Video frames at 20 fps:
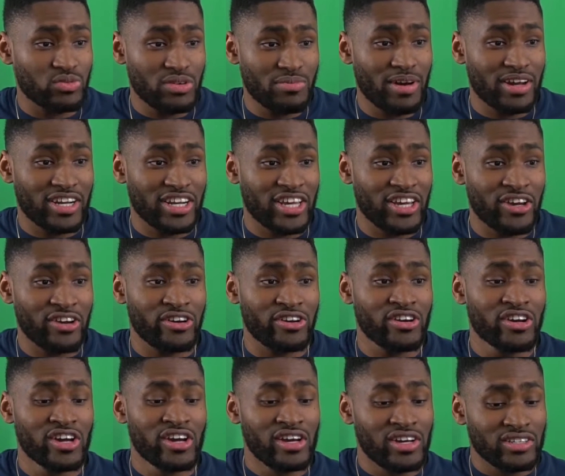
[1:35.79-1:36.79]
We about to hear
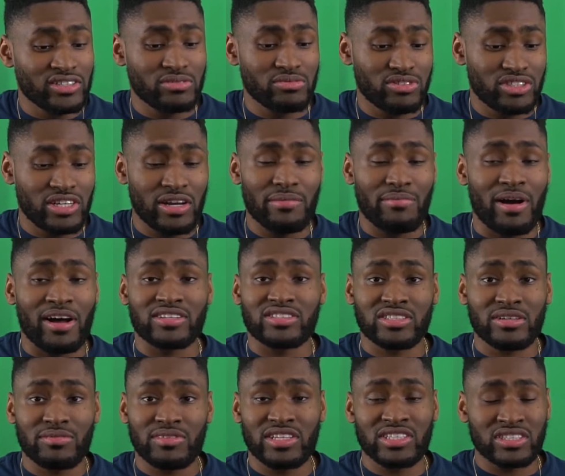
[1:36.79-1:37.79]
some shit about
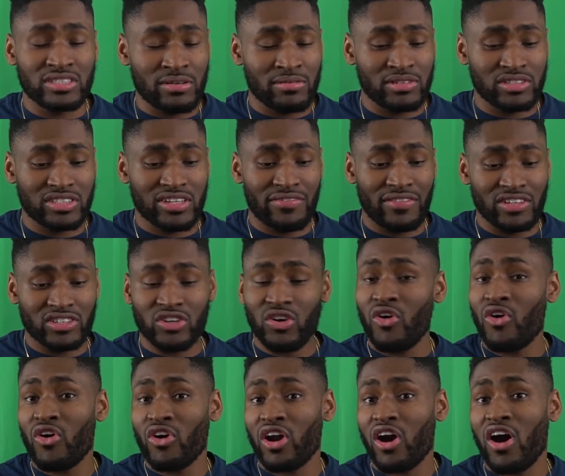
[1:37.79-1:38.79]
something, some stuff that's
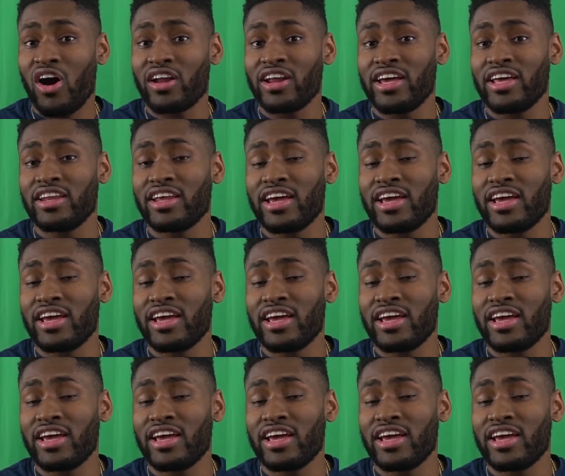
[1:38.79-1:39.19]
going on in,